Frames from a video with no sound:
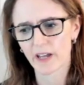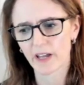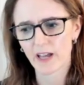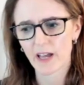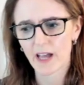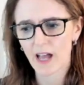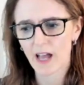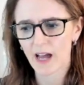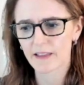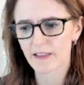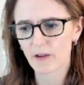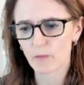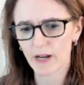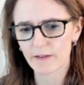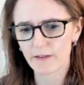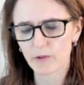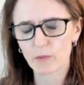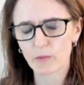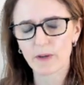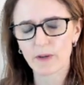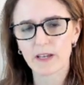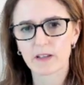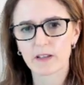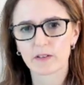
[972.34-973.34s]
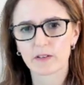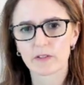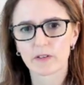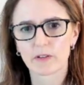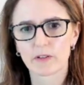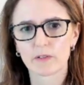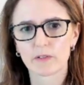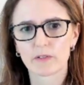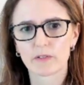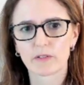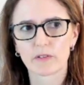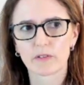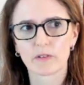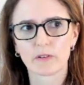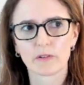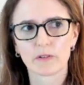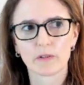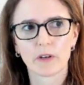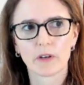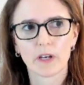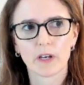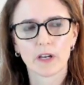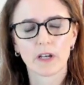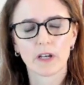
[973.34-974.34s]
we can do to
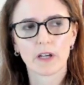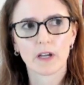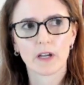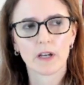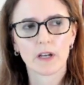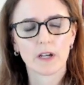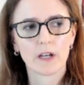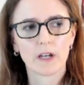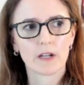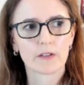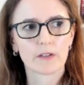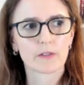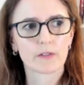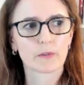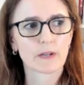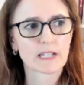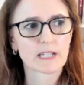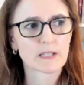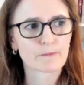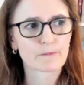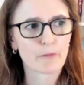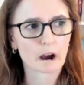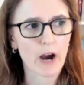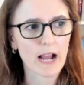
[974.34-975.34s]
express